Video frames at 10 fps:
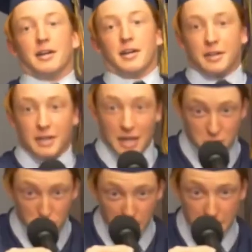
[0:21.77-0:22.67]

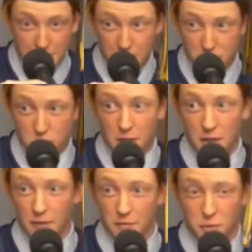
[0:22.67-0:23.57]
ninth grade, 10th grade,
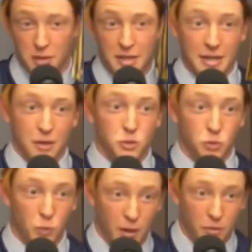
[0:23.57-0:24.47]
11th grade, and now
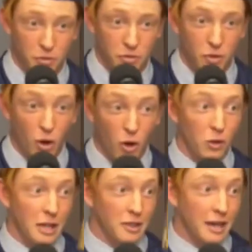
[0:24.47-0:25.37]
12th,
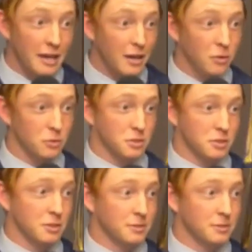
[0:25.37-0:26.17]
all at Lighthouse.